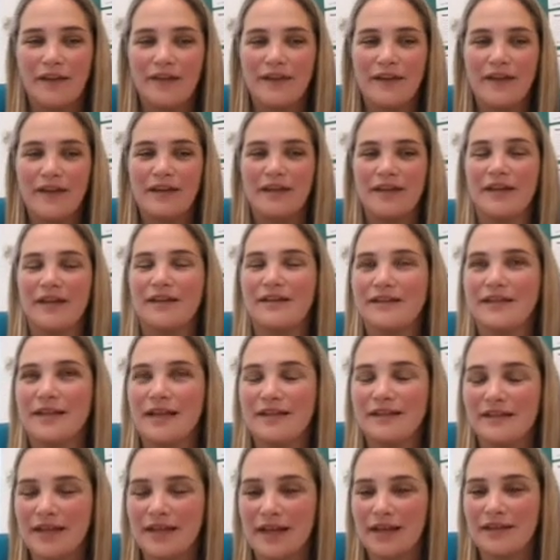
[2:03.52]
I think
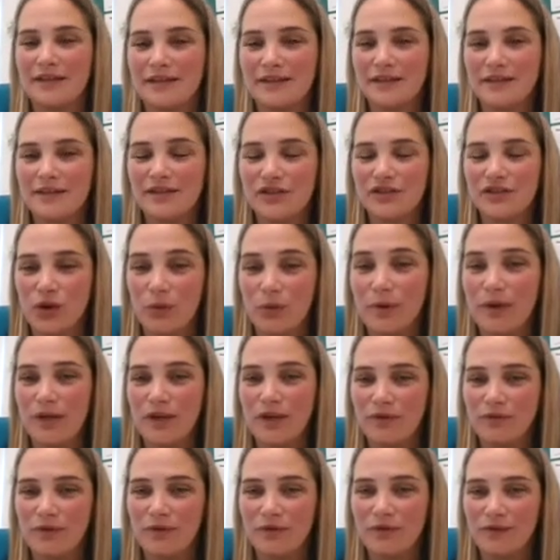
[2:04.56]
it's that
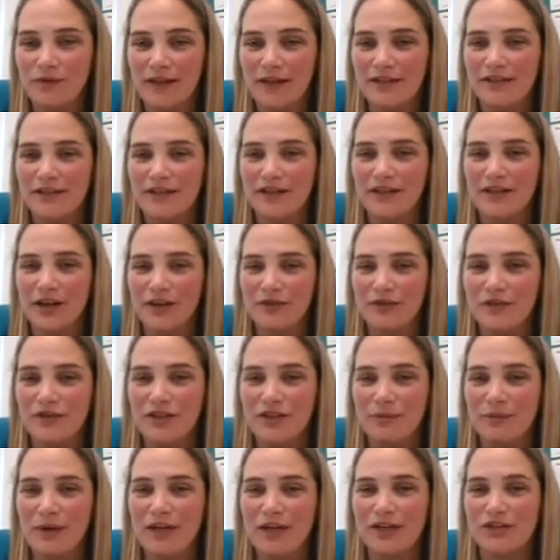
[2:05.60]
stopping and reflecting.
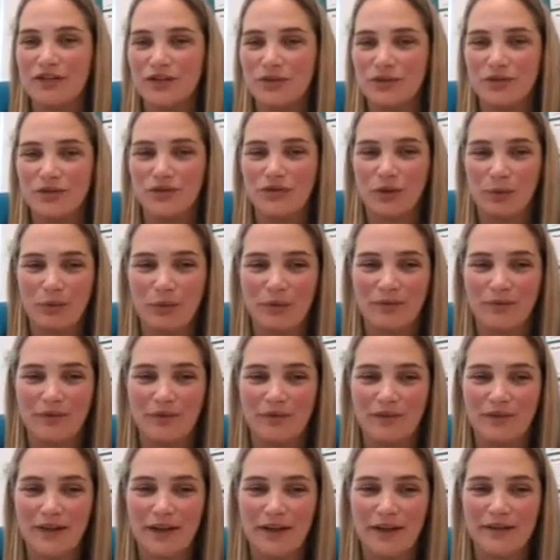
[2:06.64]
Coaching makes you stop and
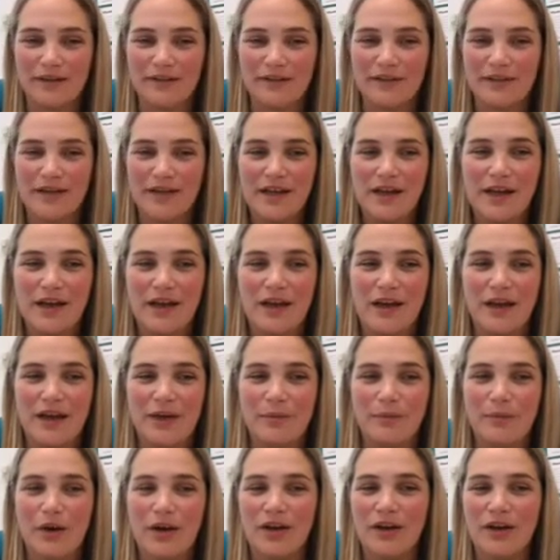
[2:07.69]
reflect.
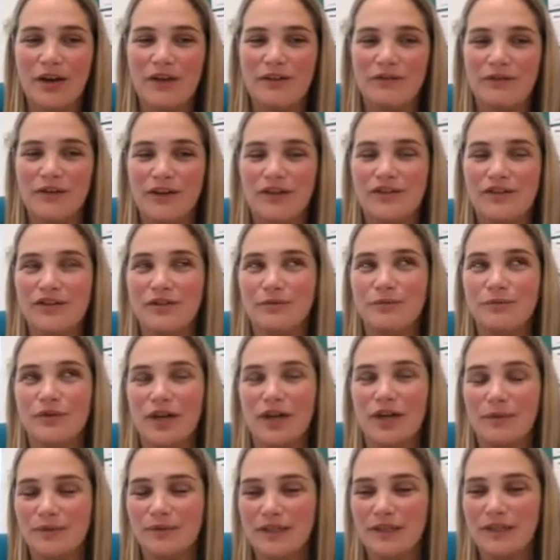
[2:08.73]
And I find
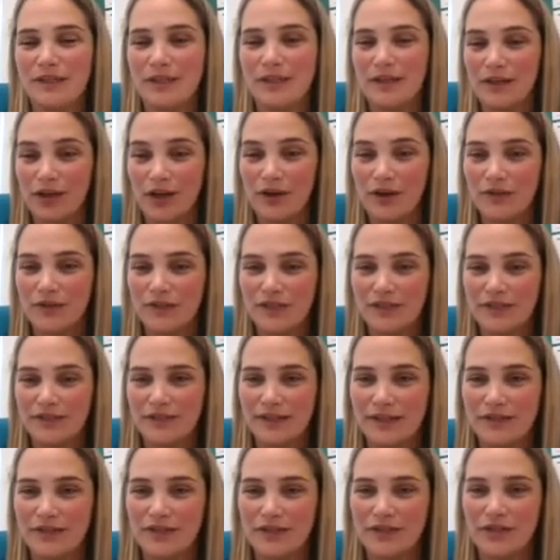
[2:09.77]
sometimes in a coaching
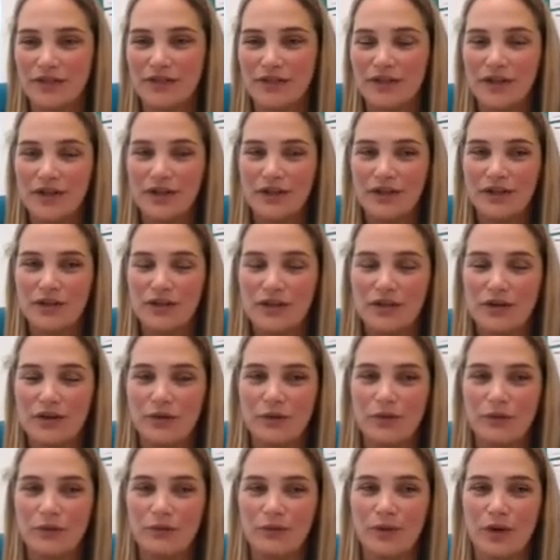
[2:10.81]
session,
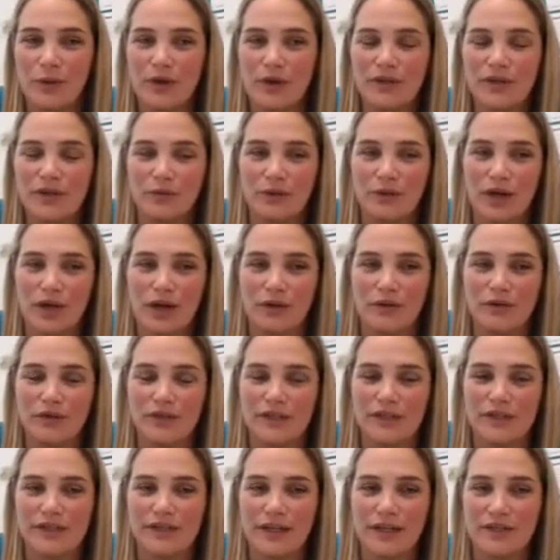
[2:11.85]
you go into a
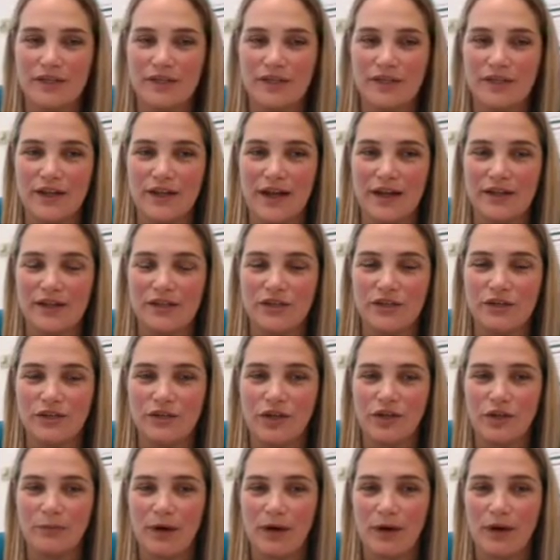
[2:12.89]
coaching session and you
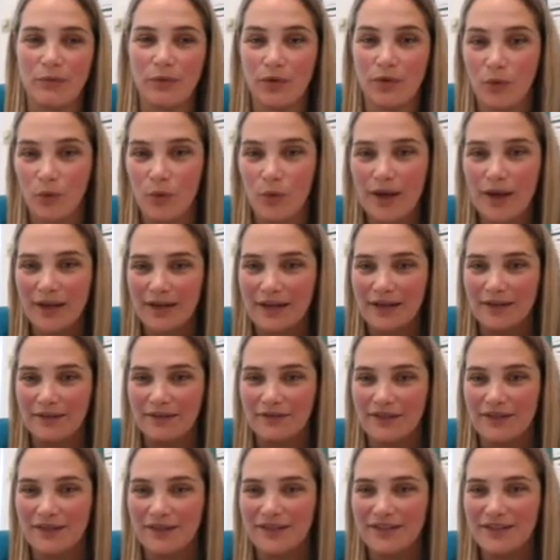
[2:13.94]
come out with a weight
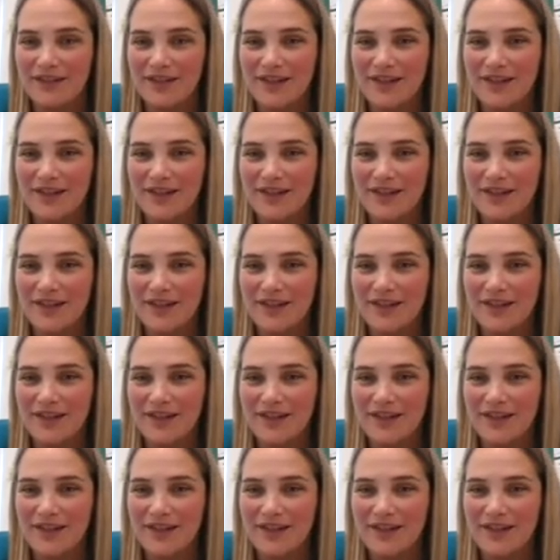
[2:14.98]
lifted